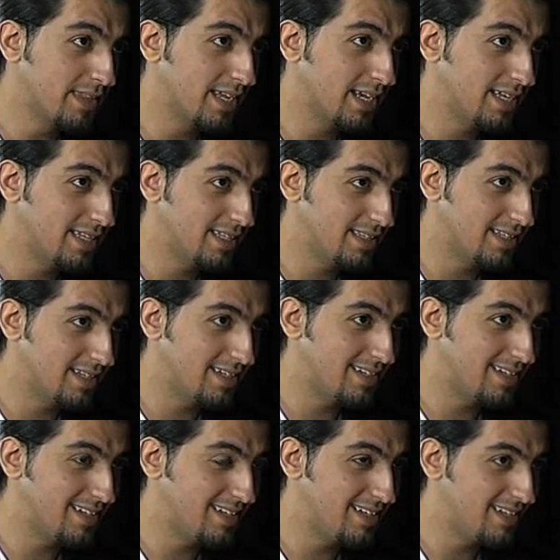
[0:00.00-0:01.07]
No,
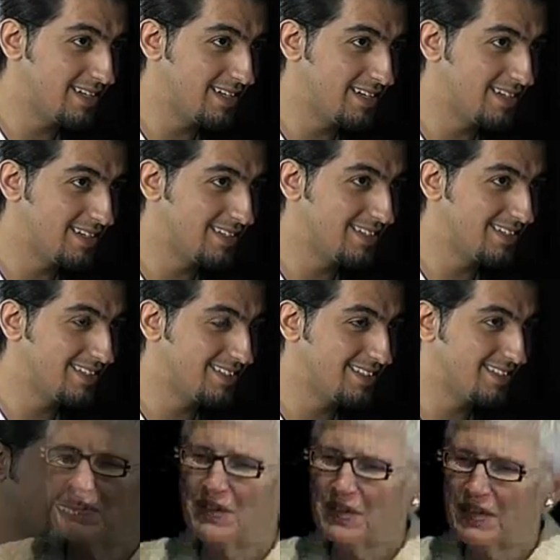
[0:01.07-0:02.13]
not quite.
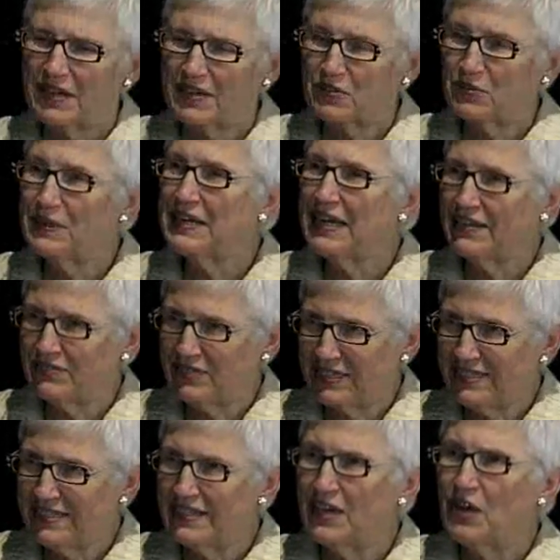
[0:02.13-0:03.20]
Queen
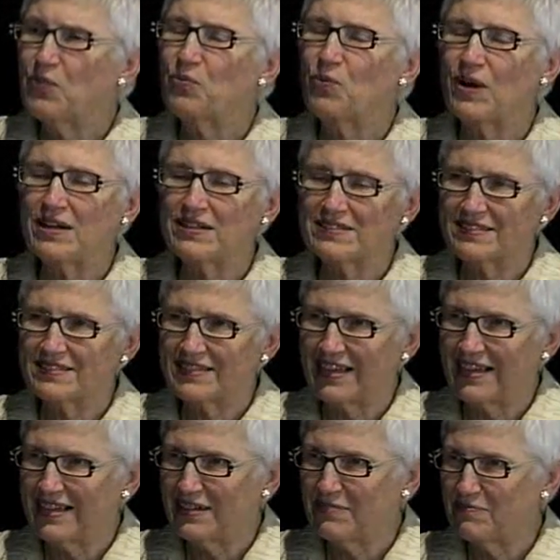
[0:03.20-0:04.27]
Effat was
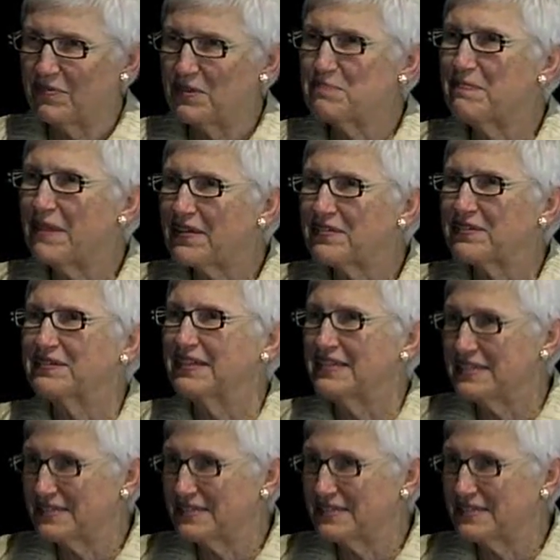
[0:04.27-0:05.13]
the mother,